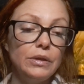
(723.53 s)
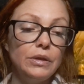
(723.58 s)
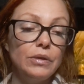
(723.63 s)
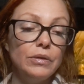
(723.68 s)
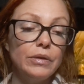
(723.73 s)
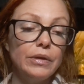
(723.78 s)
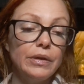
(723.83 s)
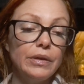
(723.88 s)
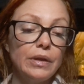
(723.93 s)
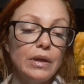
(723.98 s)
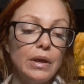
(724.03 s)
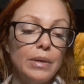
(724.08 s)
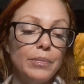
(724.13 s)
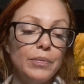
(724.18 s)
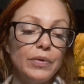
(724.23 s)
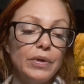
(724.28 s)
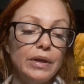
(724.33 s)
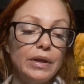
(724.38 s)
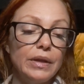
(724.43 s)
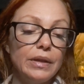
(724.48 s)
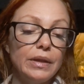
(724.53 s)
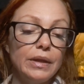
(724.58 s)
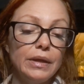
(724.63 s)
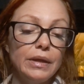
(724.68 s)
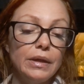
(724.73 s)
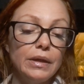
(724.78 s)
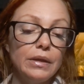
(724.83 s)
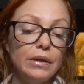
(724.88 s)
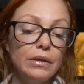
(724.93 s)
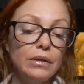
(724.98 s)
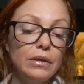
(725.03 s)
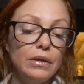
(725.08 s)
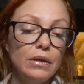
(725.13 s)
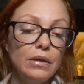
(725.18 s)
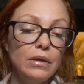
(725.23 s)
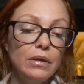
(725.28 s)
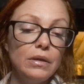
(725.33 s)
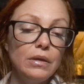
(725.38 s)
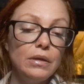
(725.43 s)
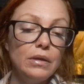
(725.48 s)
You are on the upright. I like it.
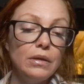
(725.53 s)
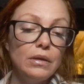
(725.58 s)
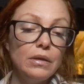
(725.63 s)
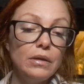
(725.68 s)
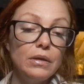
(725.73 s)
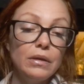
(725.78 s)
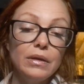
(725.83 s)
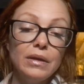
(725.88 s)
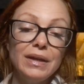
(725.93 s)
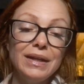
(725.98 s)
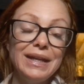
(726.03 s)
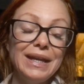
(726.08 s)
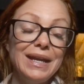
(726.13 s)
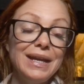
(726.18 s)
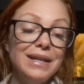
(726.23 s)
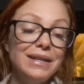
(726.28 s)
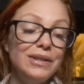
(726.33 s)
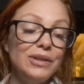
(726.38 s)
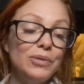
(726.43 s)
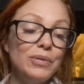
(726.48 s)
Again,